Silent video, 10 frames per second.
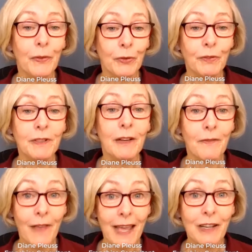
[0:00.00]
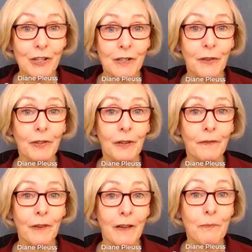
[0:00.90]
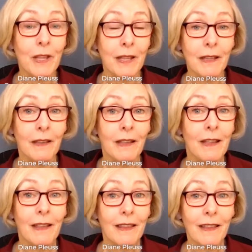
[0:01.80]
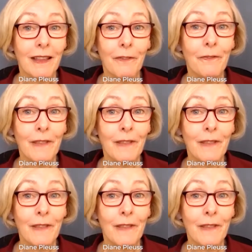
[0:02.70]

certain advantages of, of being uh,